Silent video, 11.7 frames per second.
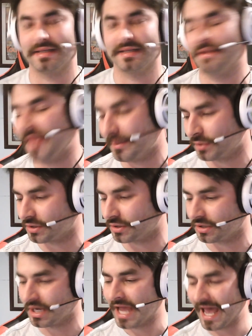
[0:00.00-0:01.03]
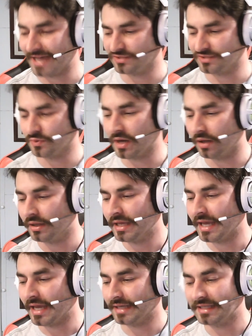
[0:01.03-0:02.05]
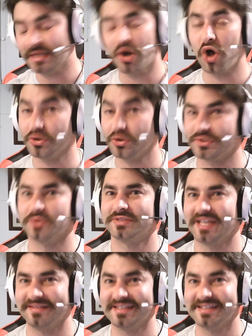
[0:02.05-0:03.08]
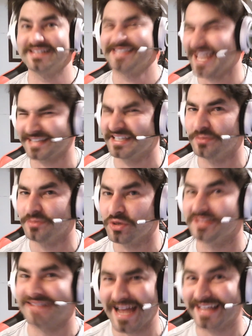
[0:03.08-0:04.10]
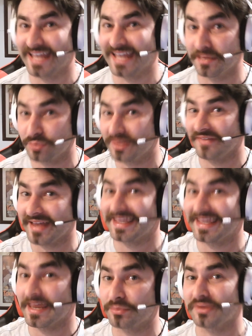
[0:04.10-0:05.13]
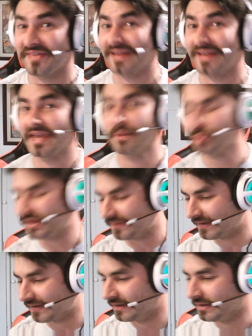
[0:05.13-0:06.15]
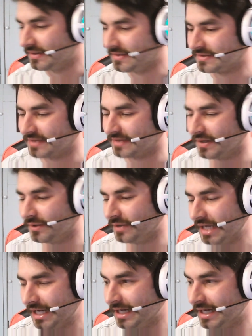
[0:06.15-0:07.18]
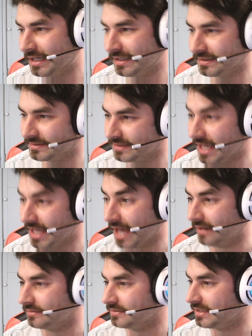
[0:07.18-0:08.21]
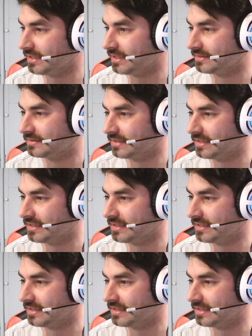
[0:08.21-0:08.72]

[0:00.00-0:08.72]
in that murder as well, and he also said the exact same words: "I can't breathe, I can't breathe, I can't breathe." So yeah, it's